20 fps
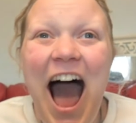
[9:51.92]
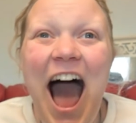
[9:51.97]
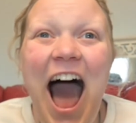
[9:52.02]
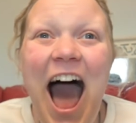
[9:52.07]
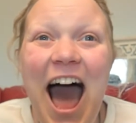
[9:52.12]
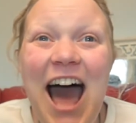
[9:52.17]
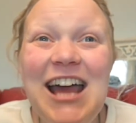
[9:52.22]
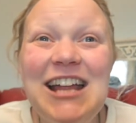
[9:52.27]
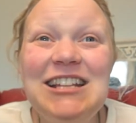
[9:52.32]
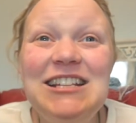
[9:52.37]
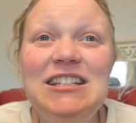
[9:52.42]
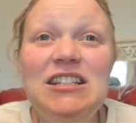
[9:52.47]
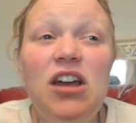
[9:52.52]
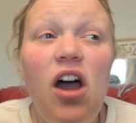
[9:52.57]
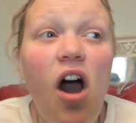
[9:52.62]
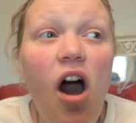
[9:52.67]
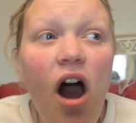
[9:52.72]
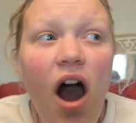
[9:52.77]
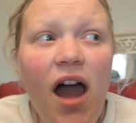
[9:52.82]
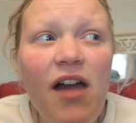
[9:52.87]
and
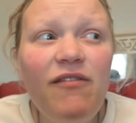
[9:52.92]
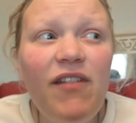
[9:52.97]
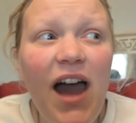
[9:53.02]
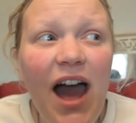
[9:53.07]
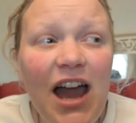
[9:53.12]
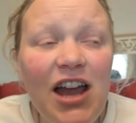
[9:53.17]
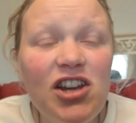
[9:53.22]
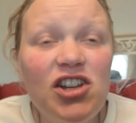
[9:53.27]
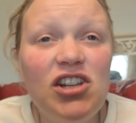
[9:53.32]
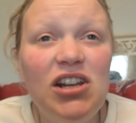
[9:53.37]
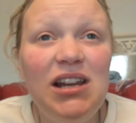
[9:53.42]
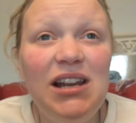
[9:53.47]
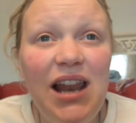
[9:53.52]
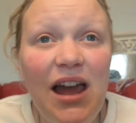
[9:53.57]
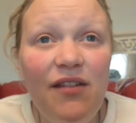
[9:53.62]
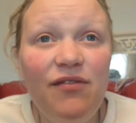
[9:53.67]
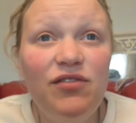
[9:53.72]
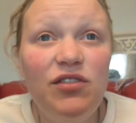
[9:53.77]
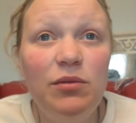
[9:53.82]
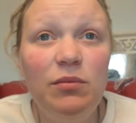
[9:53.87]
I've actually
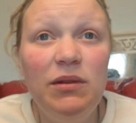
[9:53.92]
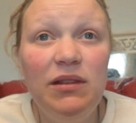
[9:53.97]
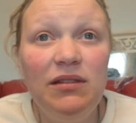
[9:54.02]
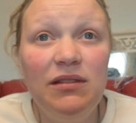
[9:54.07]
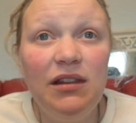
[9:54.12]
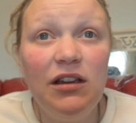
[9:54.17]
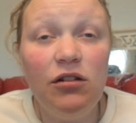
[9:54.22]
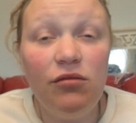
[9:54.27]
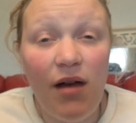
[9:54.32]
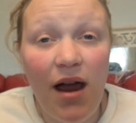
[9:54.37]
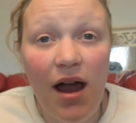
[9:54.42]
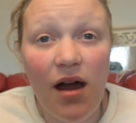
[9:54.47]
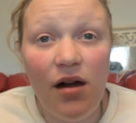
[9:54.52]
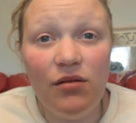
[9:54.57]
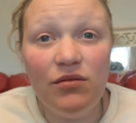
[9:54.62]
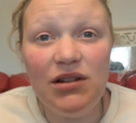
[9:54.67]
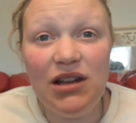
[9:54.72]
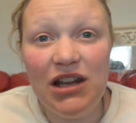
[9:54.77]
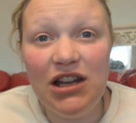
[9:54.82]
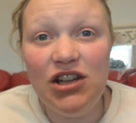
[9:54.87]
left them in the
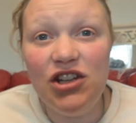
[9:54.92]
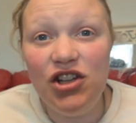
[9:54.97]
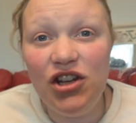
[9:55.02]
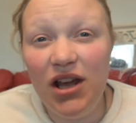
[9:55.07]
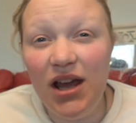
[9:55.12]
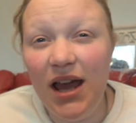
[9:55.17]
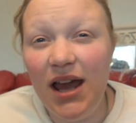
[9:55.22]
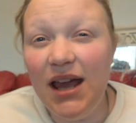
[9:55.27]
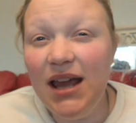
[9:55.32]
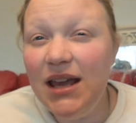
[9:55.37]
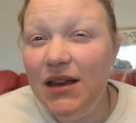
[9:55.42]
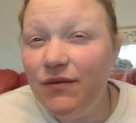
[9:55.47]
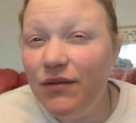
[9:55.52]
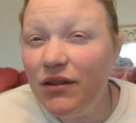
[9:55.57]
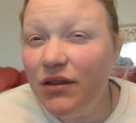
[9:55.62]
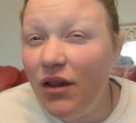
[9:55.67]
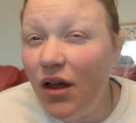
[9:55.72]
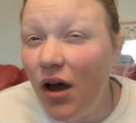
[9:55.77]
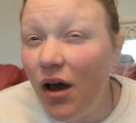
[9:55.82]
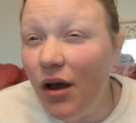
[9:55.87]
ground each year,
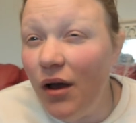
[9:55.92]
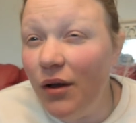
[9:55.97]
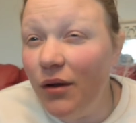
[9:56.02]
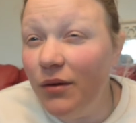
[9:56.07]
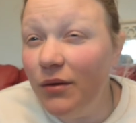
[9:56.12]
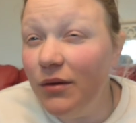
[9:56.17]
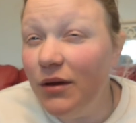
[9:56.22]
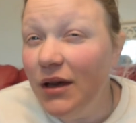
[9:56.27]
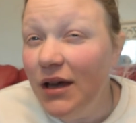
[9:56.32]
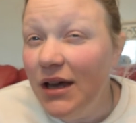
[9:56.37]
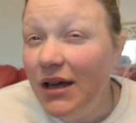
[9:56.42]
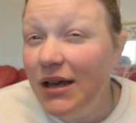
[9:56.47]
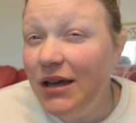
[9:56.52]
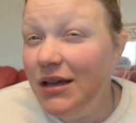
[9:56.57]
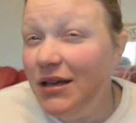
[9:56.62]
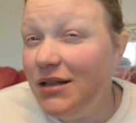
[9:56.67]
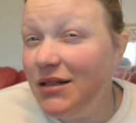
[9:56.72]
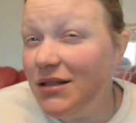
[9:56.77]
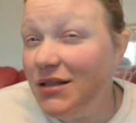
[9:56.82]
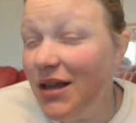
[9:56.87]
even though
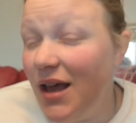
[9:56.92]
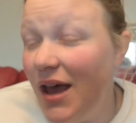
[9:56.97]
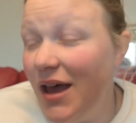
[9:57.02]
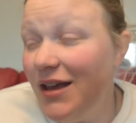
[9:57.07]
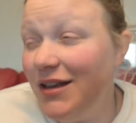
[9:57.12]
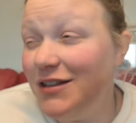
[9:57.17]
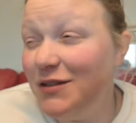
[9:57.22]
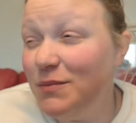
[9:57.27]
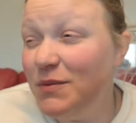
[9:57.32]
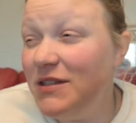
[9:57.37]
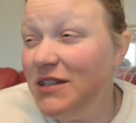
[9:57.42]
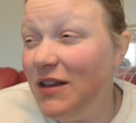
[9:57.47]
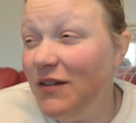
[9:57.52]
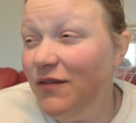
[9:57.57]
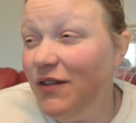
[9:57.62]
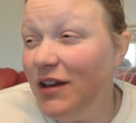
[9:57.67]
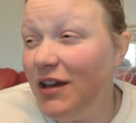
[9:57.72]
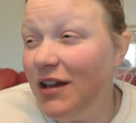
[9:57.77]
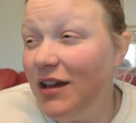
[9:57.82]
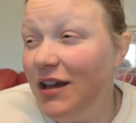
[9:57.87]
it says
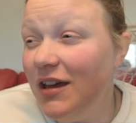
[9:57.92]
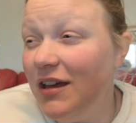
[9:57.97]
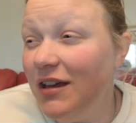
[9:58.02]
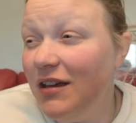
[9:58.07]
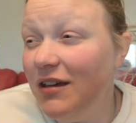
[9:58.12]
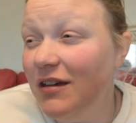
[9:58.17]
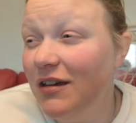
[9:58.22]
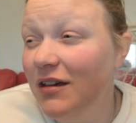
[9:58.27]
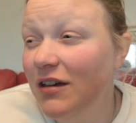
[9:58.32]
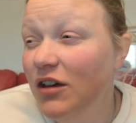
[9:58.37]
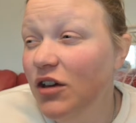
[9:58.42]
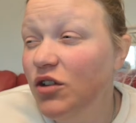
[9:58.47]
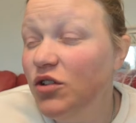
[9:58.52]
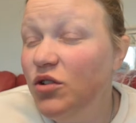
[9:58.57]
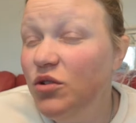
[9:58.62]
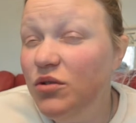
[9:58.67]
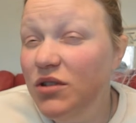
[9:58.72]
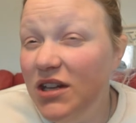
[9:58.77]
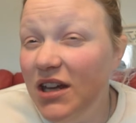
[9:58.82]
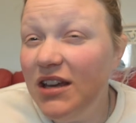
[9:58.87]
specifically
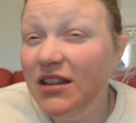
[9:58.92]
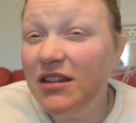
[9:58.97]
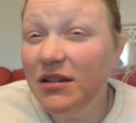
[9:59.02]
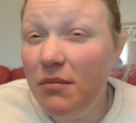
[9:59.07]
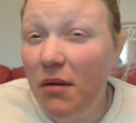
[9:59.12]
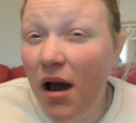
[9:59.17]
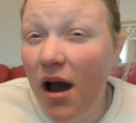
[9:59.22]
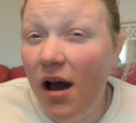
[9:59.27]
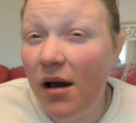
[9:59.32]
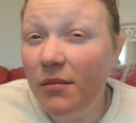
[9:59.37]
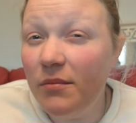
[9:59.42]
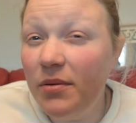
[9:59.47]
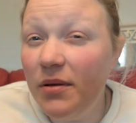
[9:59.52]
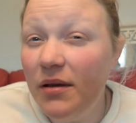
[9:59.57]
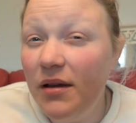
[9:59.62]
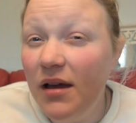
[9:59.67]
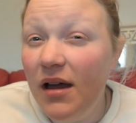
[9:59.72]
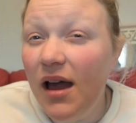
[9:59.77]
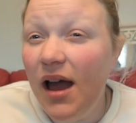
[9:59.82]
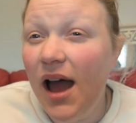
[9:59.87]
to dig them up
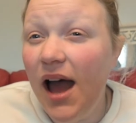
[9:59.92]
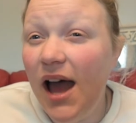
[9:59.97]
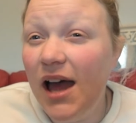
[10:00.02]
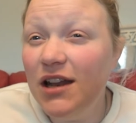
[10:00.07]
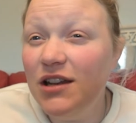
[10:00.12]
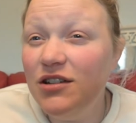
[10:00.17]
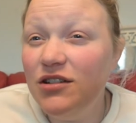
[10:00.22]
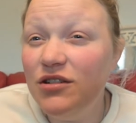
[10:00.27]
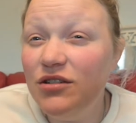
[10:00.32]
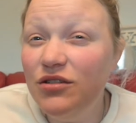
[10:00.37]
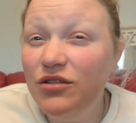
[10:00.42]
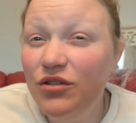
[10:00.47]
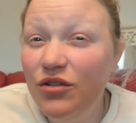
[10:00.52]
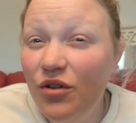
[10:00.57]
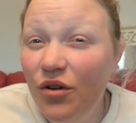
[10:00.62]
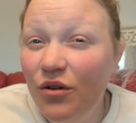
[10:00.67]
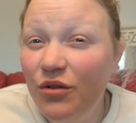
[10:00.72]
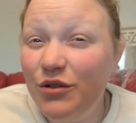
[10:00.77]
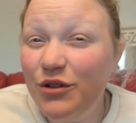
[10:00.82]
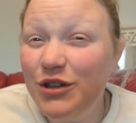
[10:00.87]
and
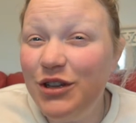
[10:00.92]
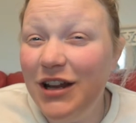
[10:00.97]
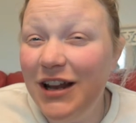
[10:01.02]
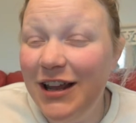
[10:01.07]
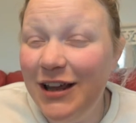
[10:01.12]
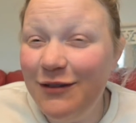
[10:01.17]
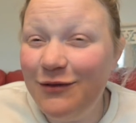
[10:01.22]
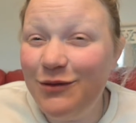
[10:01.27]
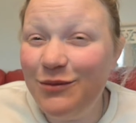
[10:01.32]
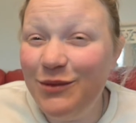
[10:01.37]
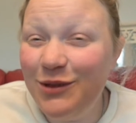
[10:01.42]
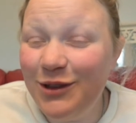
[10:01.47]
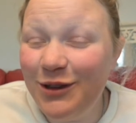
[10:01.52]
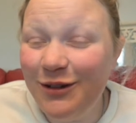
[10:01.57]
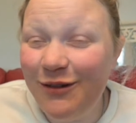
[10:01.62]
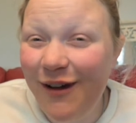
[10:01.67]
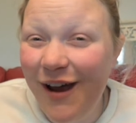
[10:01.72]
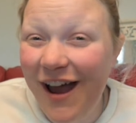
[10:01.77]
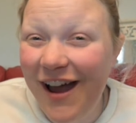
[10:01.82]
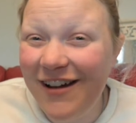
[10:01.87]
not to leave them in the
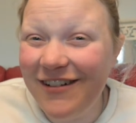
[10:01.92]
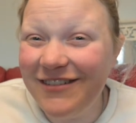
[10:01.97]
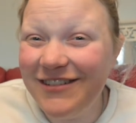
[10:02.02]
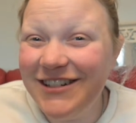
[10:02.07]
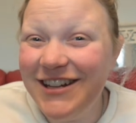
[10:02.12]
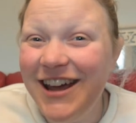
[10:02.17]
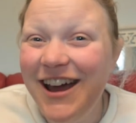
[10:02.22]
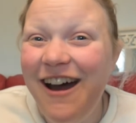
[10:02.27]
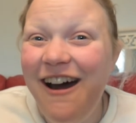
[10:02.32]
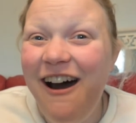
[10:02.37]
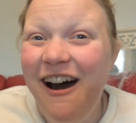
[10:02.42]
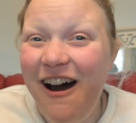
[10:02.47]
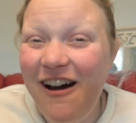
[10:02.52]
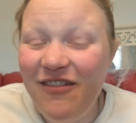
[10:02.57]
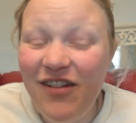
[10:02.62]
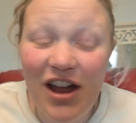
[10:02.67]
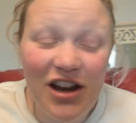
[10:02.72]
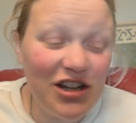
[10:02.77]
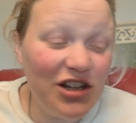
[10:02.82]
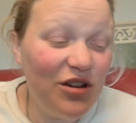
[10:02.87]
ground.
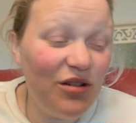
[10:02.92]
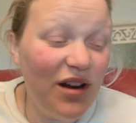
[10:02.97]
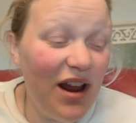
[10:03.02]
I've actually gone